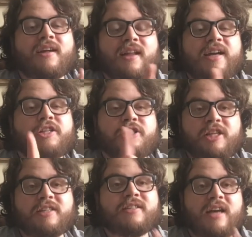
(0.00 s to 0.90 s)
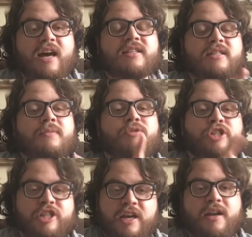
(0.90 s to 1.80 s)
Like, she's got some
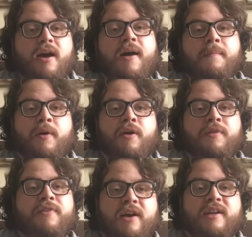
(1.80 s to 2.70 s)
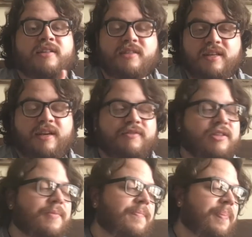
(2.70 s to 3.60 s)
shit up her fucking sleeves.